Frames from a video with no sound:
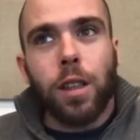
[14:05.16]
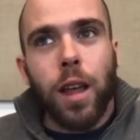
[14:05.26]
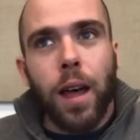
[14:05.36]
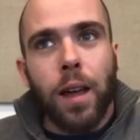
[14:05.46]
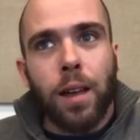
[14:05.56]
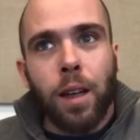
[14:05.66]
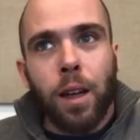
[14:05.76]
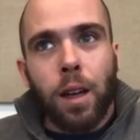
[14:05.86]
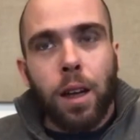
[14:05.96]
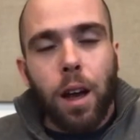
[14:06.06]
that
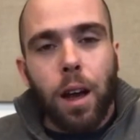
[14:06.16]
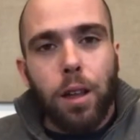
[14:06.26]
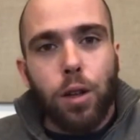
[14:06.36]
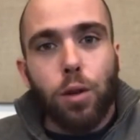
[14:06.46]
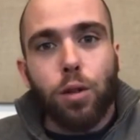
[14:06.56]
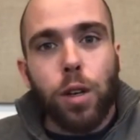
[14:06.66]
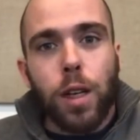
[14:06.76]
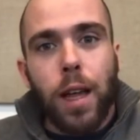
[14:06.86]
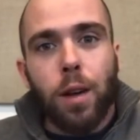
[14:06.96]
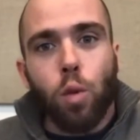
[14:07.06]
uh, you
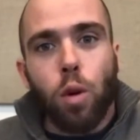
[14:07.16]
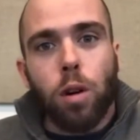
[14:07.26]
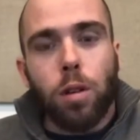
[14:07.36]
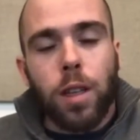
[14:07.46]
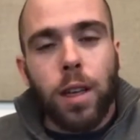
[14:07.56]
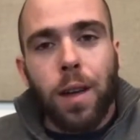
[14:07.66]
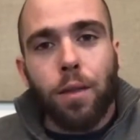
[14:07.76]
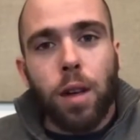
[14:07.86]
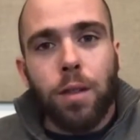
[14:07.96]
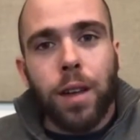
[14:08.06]
create worlds that
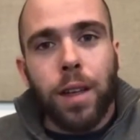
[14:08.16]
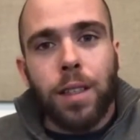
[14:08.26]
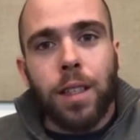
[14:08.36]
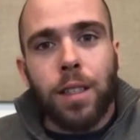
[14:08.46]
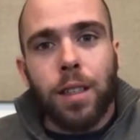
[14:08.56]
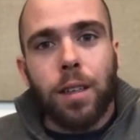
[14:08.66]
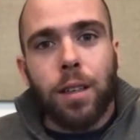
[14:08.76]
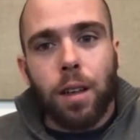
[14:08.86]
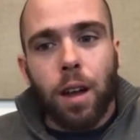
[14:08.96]
never even existed.